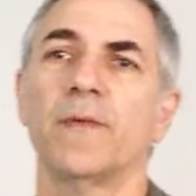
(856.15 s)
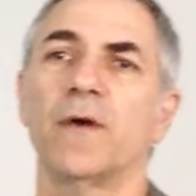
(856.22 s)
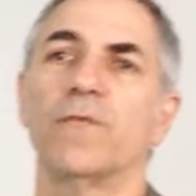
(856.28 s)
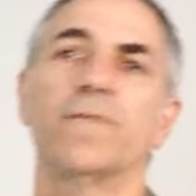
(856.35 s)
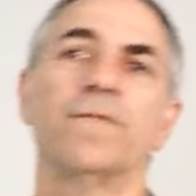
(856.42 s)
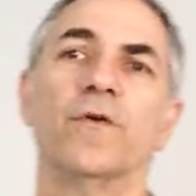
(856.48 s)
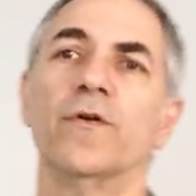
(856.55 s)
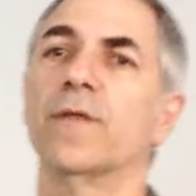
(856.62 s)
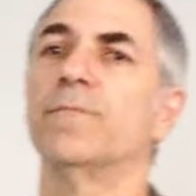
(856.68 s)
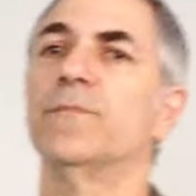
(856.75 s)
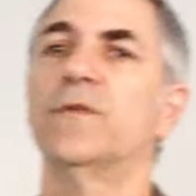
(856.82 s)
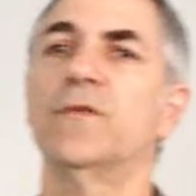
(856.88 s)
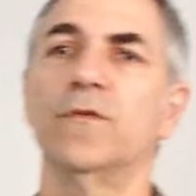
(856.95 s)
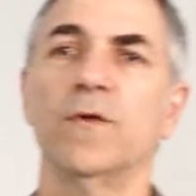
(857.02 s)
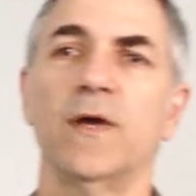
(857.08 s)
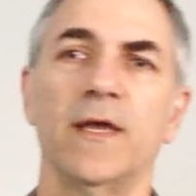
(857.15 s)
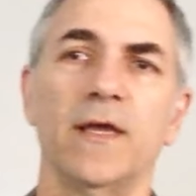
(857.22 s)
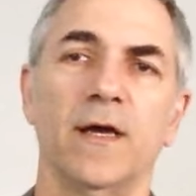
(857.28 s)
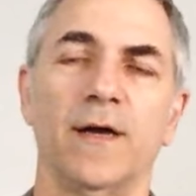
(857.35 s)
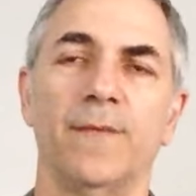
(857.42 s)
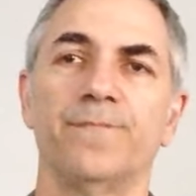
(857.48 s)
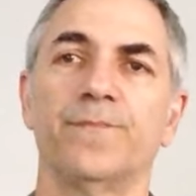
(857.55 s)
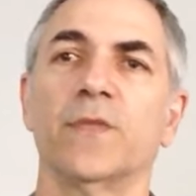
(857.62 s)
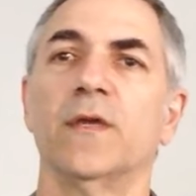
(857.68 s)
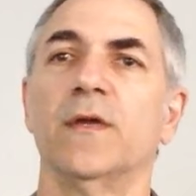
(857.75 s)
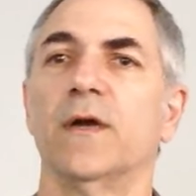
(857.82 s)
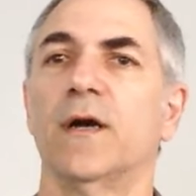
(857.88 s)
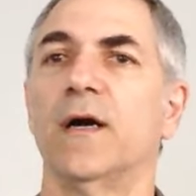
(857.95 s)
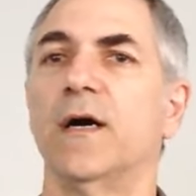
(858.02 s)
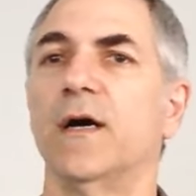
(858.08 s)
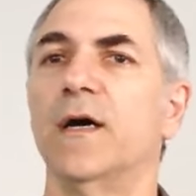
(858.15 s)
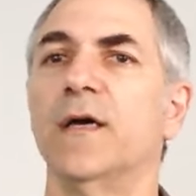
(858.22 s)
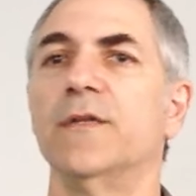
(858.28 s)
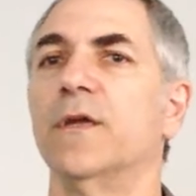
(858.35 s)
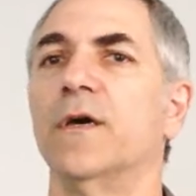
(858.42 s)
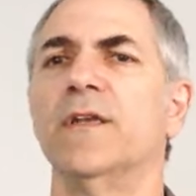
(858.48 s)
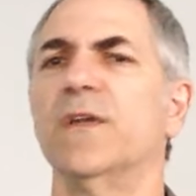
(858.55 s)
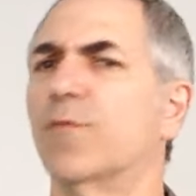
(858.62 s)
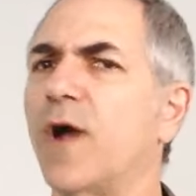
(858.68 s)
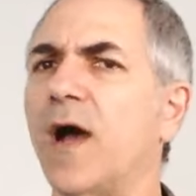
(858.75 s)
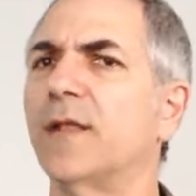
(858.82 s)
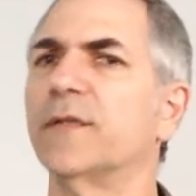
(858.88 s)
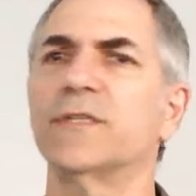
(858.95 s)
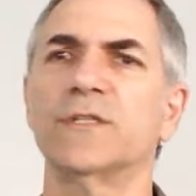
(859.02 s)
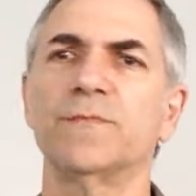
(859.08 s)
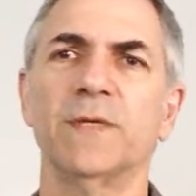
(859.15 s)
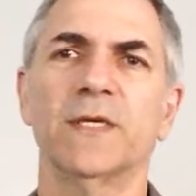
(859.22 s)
referred him to a neurologist,